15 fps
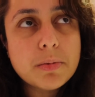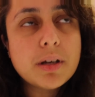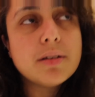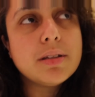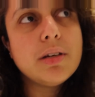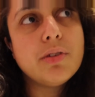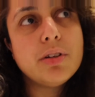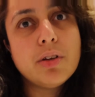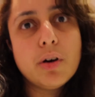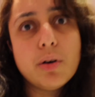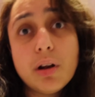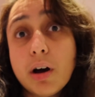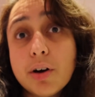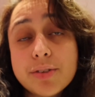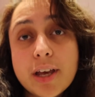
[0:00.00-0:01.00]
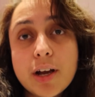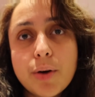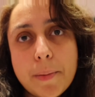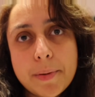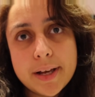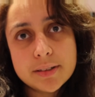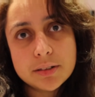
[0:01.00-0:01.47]
because even though a lot of
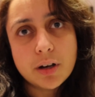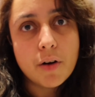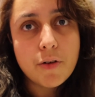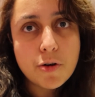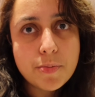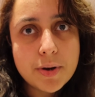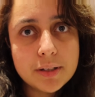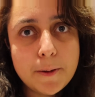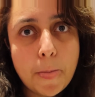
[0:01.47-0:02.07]
takeaway places are open,